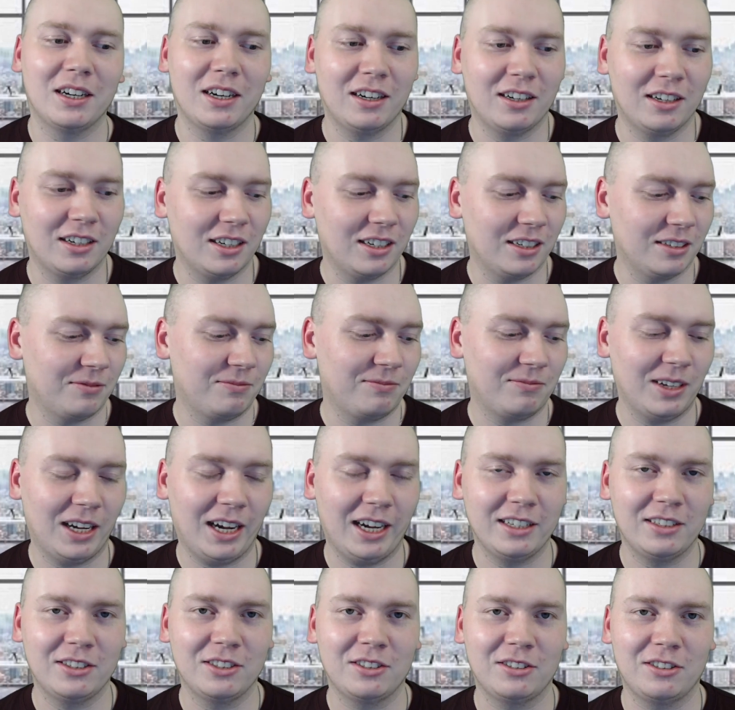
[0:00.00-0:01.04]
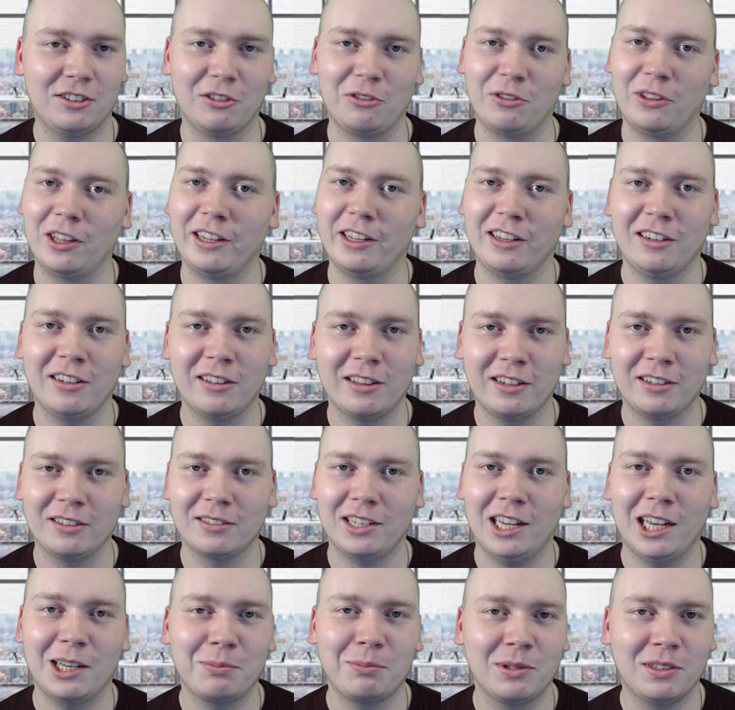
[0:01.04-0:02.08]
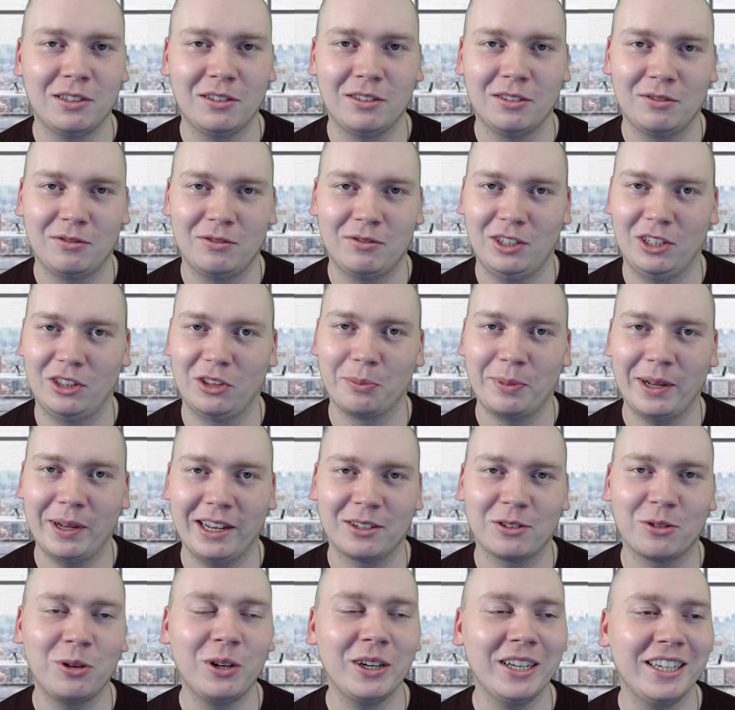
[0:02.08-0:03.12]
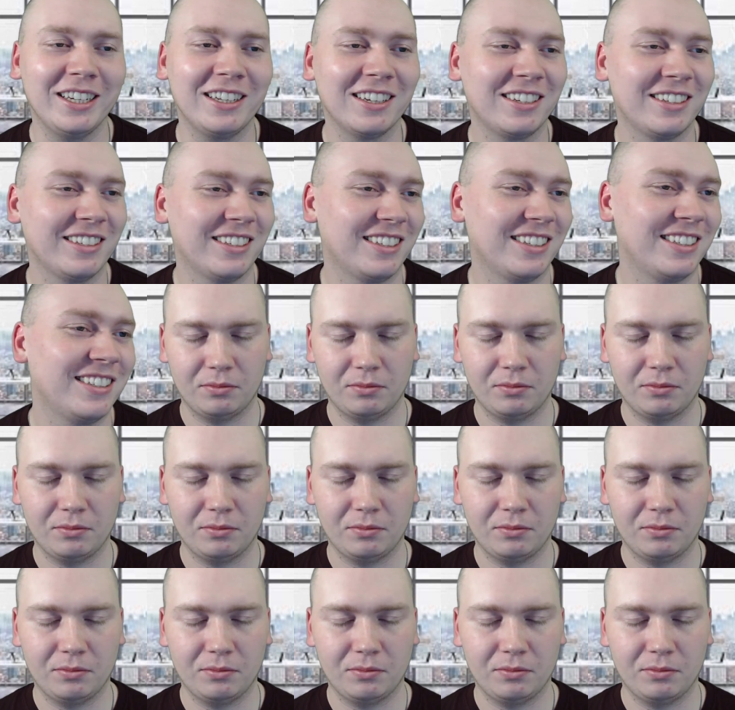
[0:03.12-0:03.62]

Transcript: I just don't think anything has happened in the past week.